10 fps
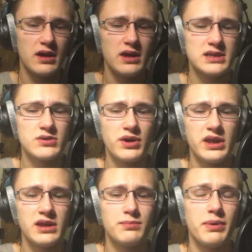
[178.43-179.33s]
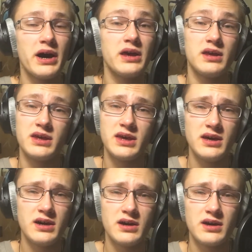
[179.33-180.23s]
is created by
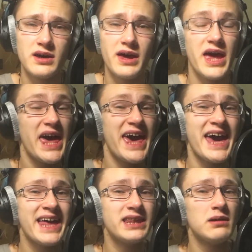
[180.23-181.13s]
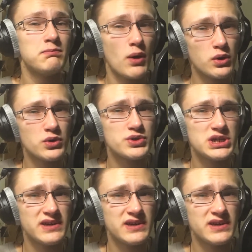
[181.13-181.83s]
kick and the Polo G